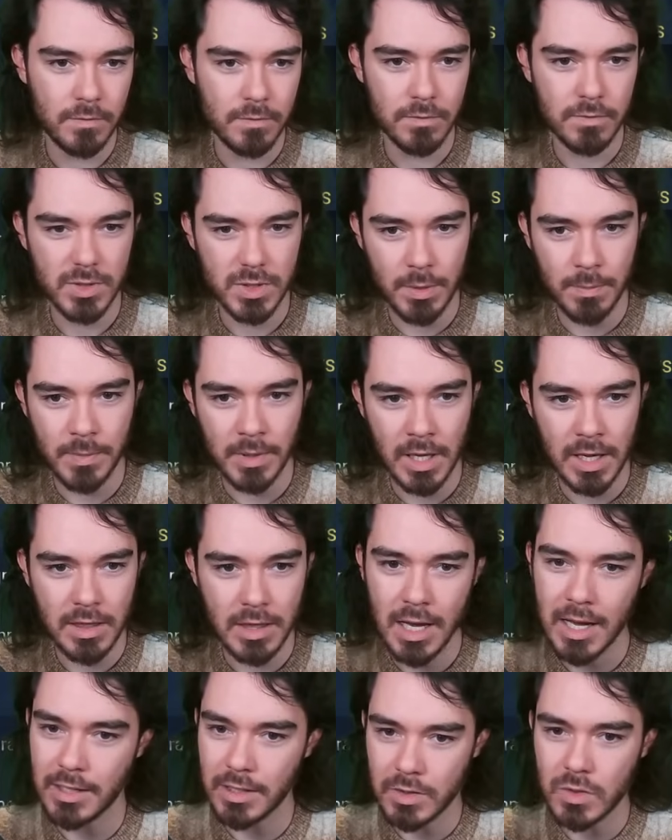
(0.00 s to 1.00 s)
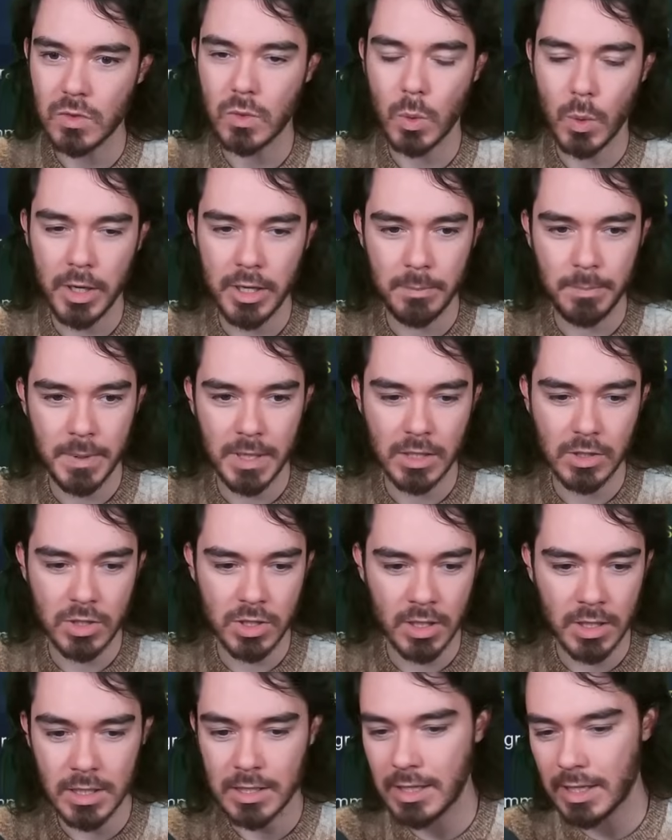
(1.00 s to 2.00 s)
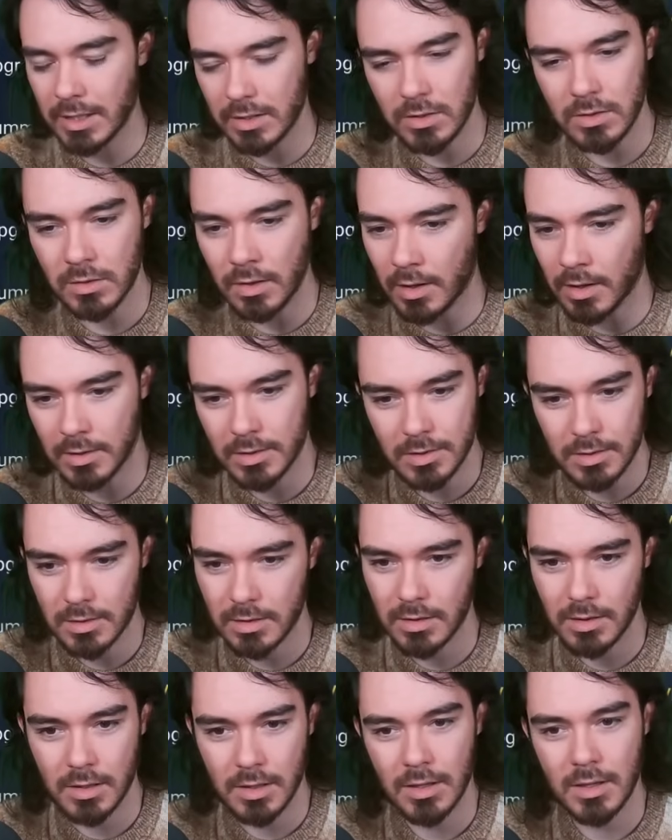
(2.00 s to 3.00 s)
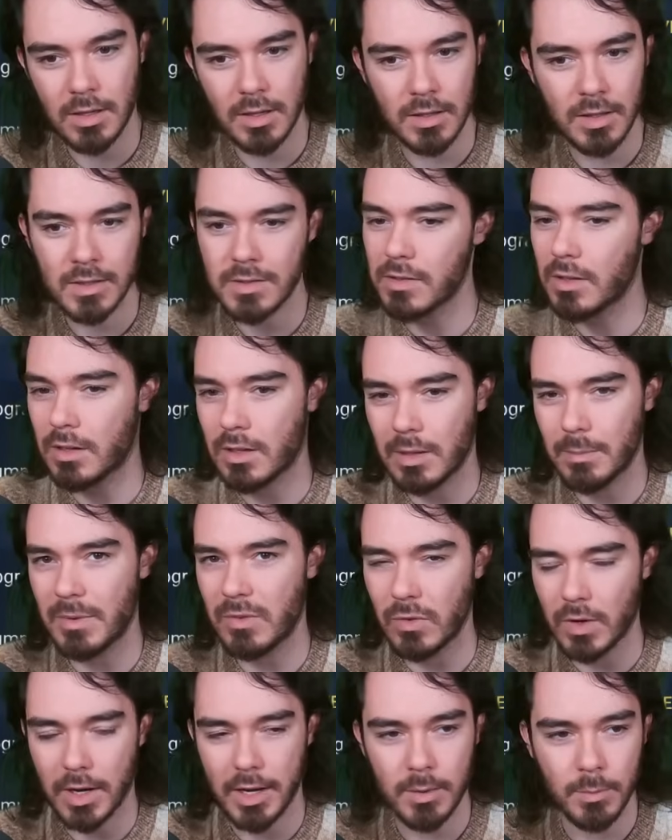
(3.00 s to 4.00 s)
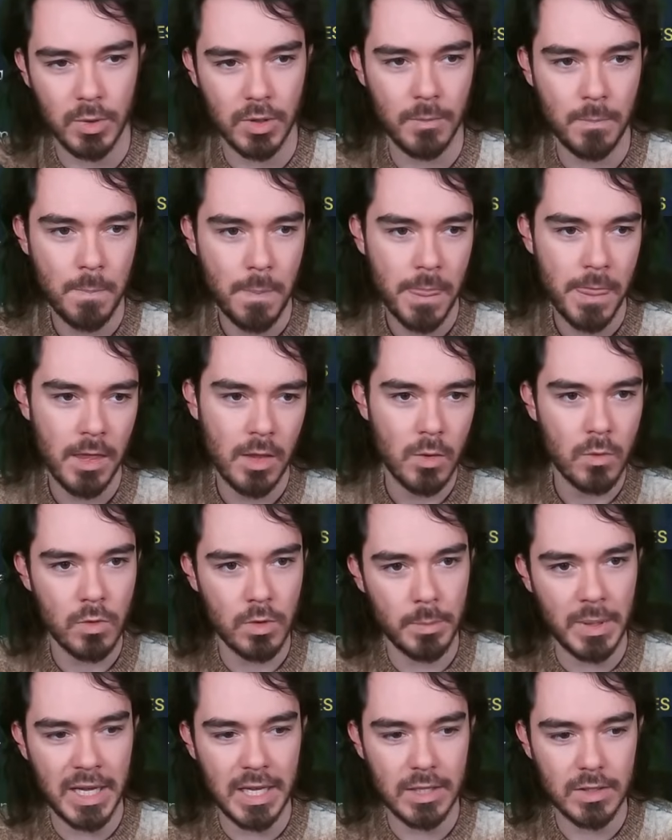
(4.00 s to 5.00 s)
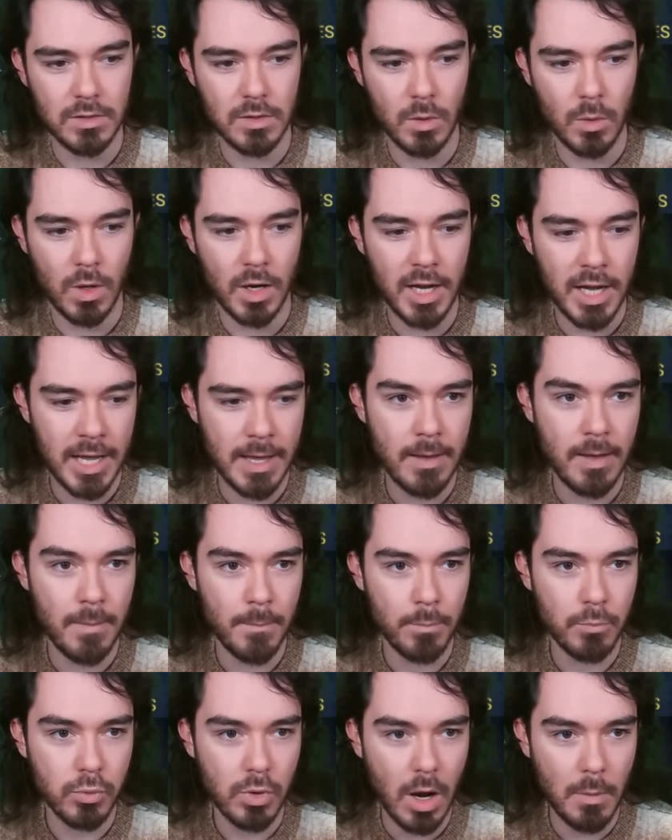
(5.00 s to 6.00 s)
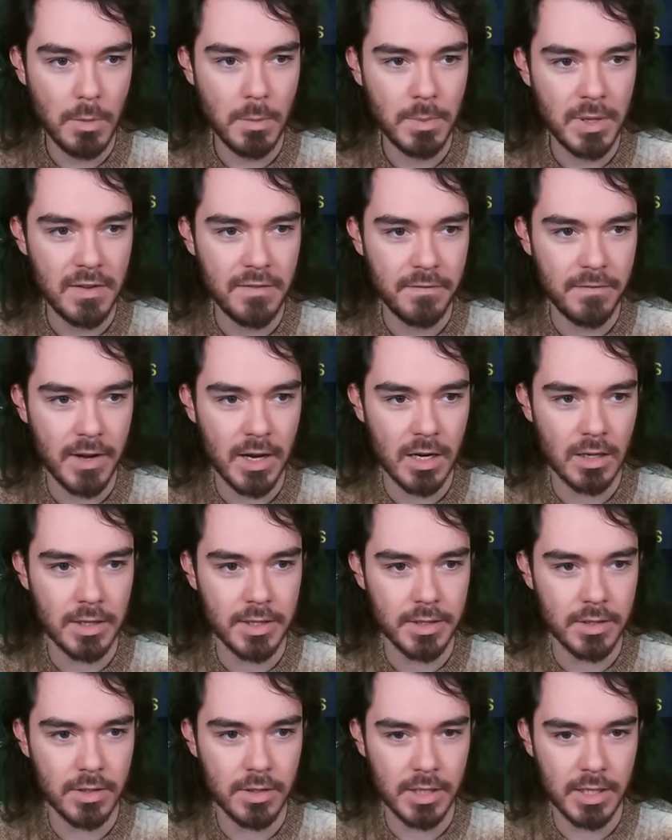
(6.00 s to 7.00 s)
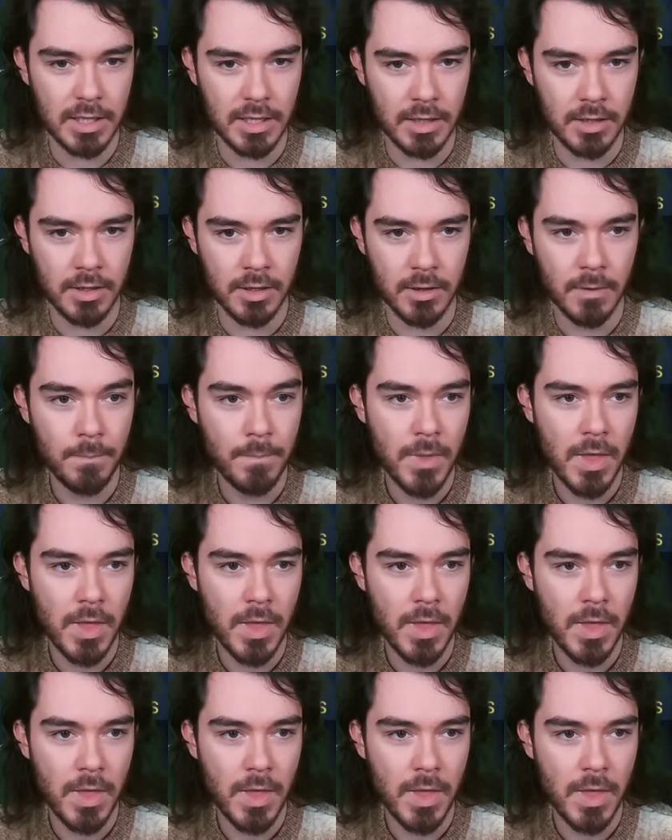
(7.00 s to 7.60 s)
Something like that. It's quite a big chunk. That's not uh, that's not going to be viable for me. So I am probably fairly good here.